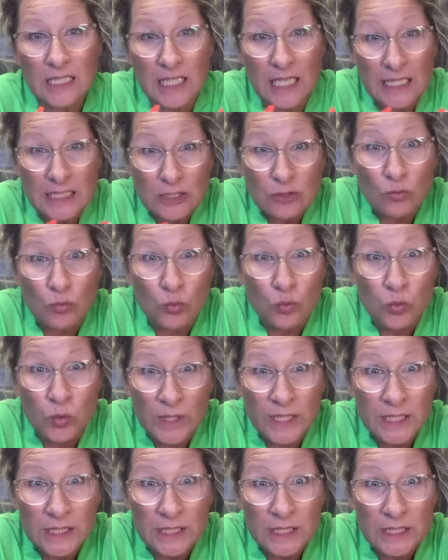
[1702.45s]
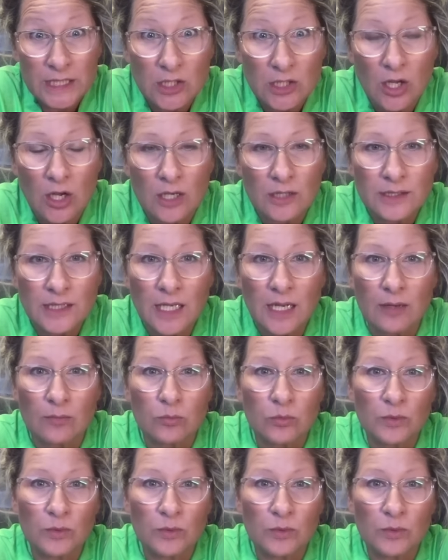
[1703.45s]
gets really clogged up.